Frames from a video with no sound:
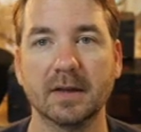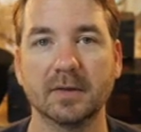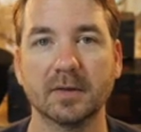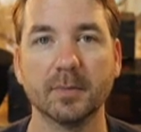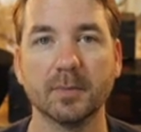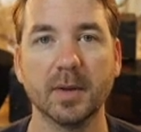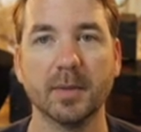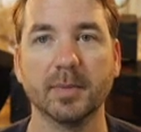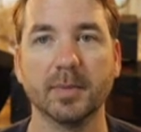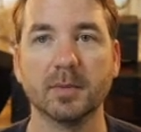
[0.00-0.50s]
So
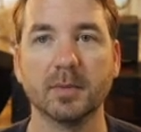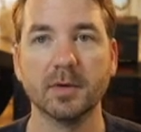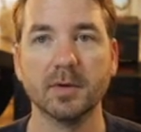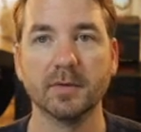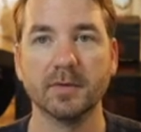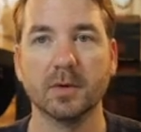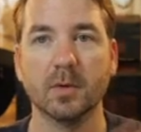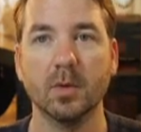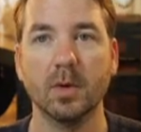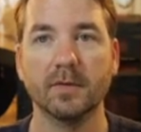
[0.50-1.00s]
people are
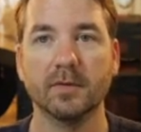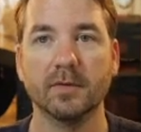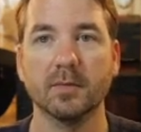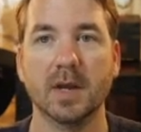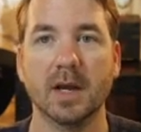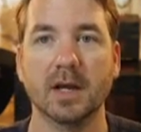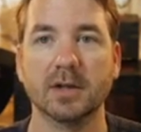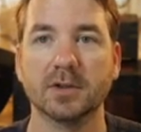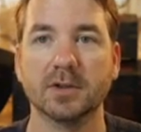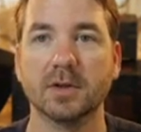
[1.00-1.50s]
moving away from
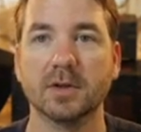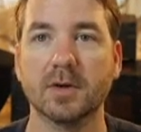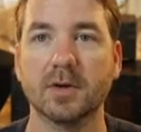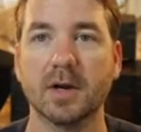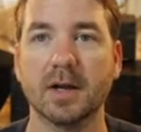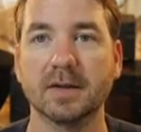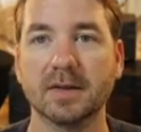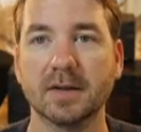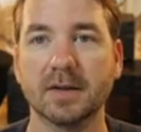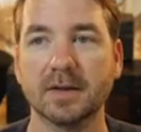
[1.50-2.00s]
cash to other
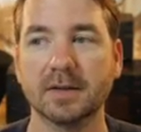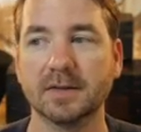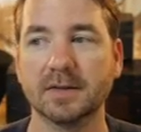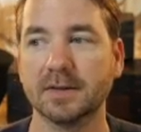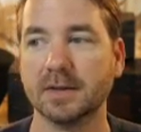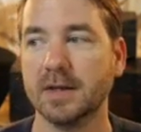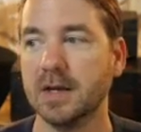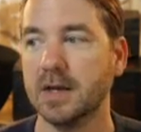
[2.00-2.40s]
assets.